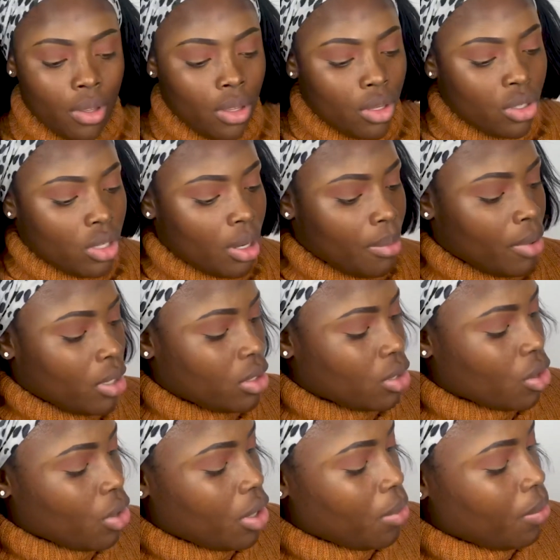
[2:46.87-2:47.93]
So I'm going to
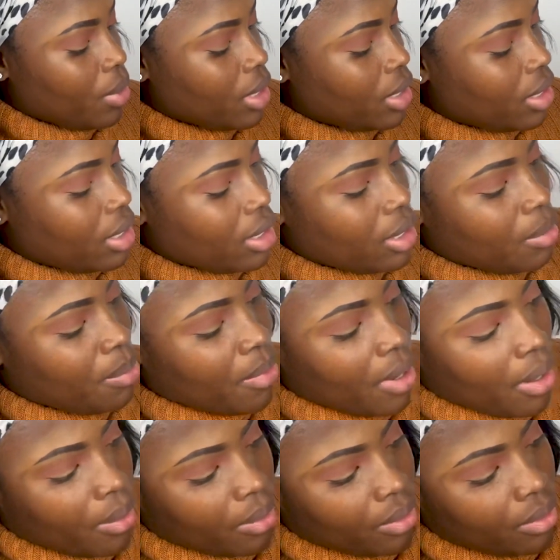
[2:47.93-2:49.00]
go in with this
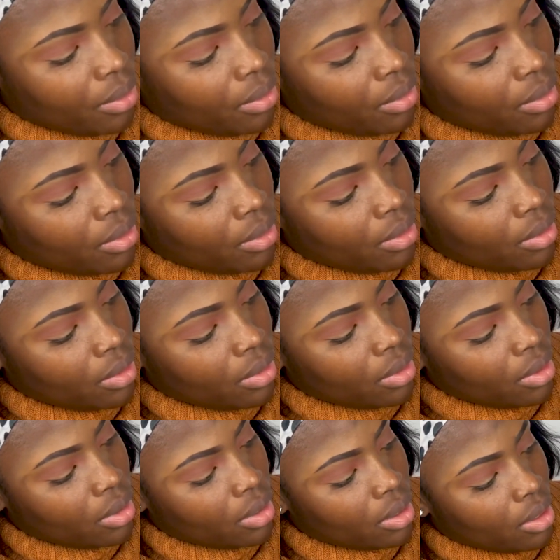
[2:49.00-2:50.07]
brown.
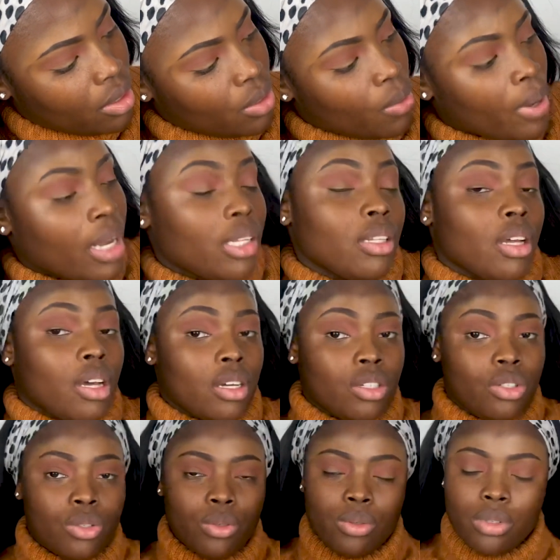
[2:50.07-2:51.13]
It's quite dark,
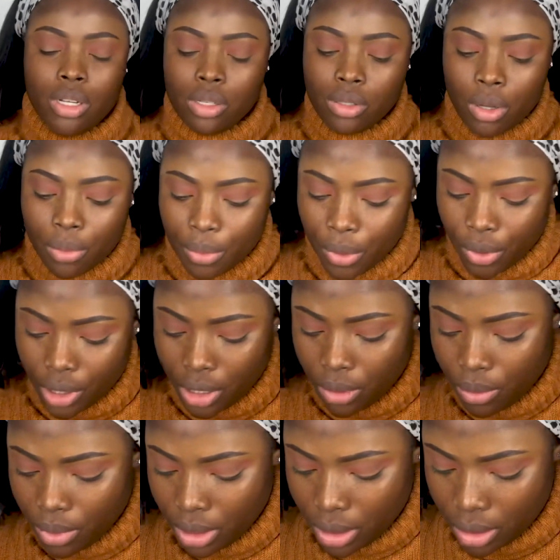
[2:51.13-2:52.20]
so that's how I'm going
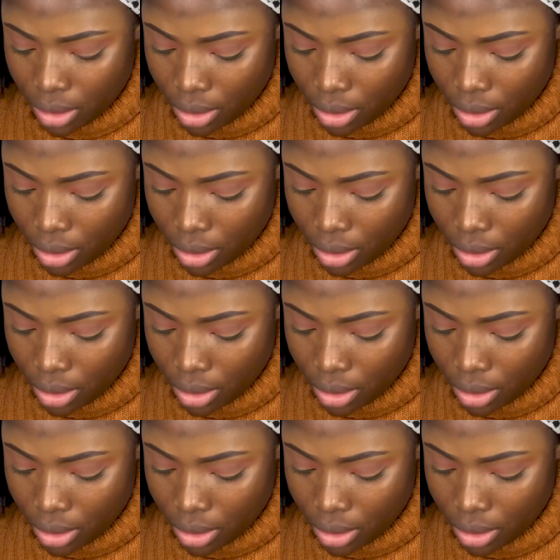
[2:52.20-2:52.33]
with.